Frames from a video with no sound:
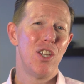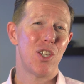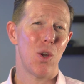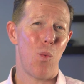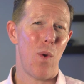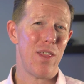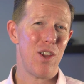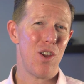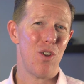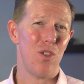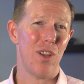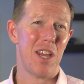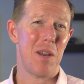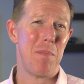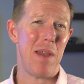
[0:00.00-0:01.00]
So whether you're
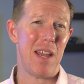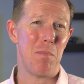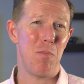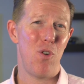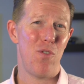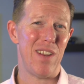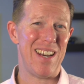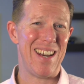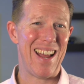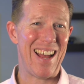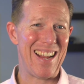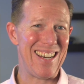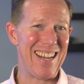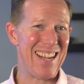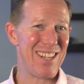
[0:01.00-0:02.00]
looking to make a move in
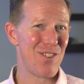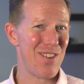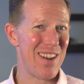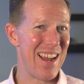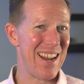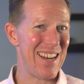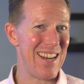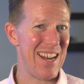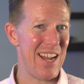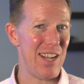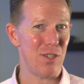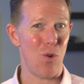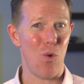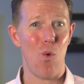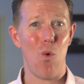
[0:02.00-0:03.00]
9 days or 90
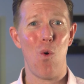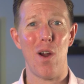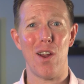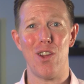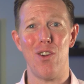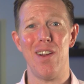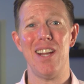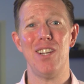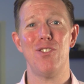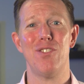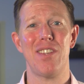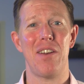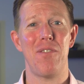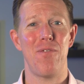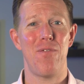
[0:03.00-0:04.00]
days, or you're
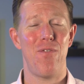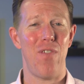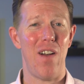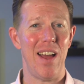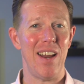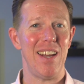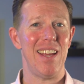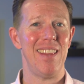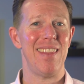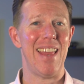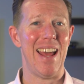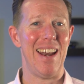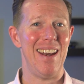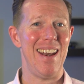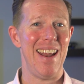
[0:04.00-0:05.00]
interested in finding
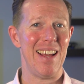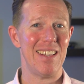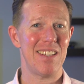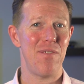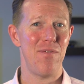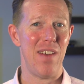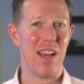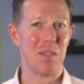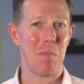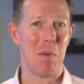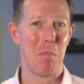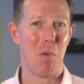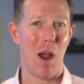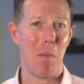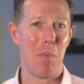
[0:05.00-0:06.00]
that next
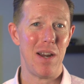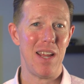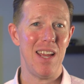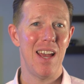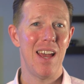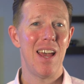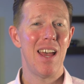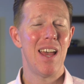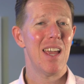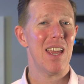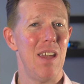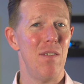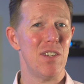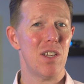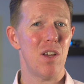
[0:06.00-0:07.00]
investment property,
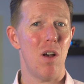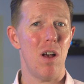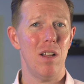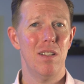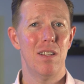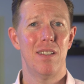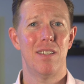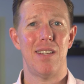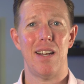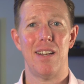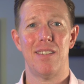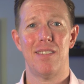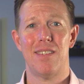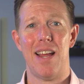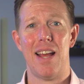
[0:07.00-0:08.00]
give us a call,
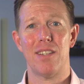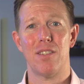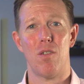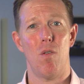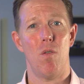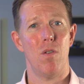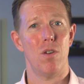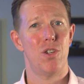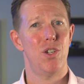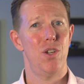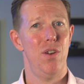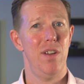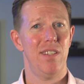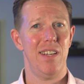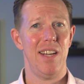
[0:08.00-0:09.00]
send us a text, or
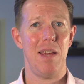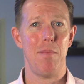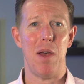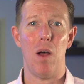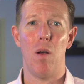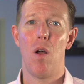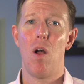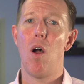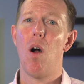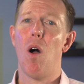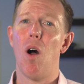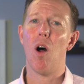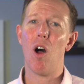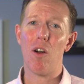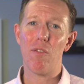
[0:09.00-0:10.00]
shoot us an email.
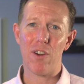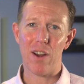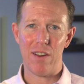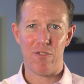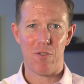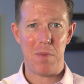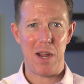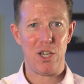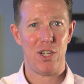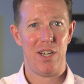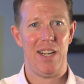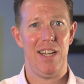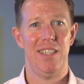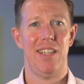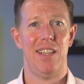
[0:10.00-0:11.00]
All of our
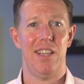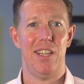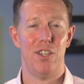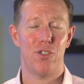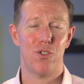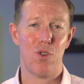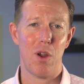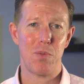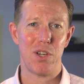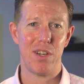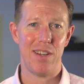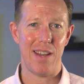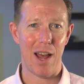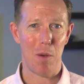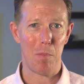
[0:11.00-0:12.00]
information is in the
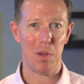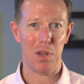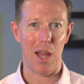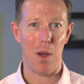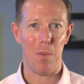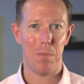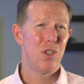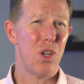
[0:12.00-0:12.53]
description down below.